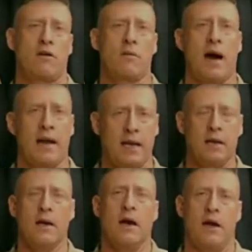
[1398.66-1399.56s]
Ramadi,
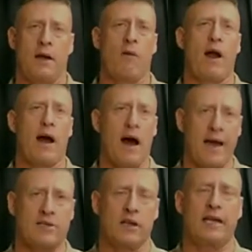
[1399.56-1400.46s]
they want to
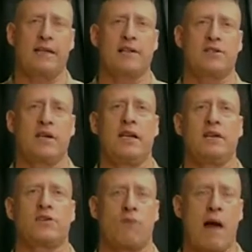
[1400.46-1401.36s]
isolate that city,
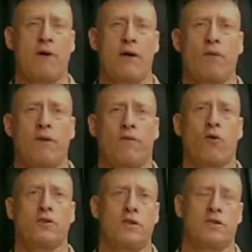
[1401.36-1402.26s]
surround it with
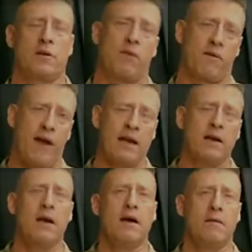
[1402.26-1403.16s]
forces, and prevent
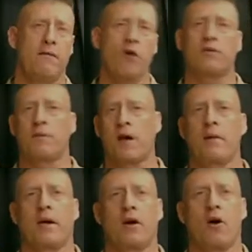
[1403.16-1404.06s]
folks from
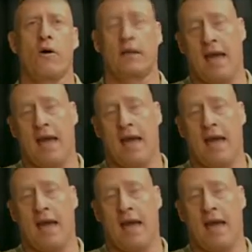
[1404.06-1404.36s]
coming and going.